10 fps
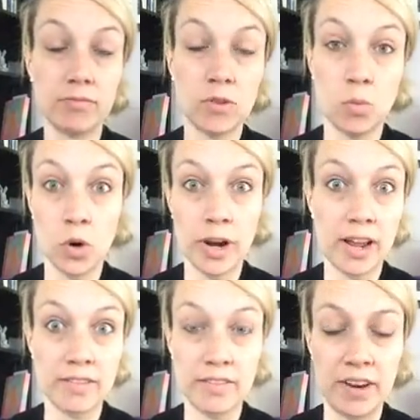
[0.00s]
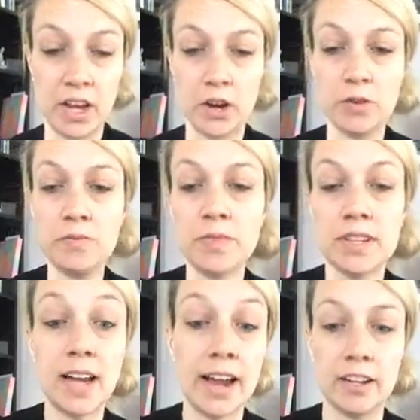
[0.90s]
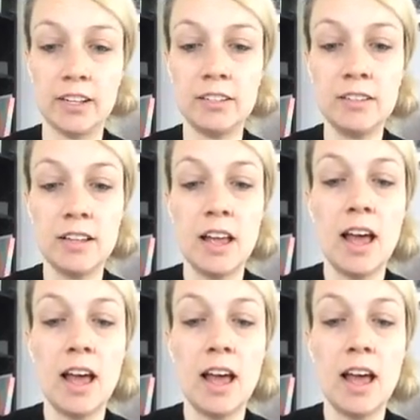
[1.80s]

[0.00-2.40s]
wording of the video, the title,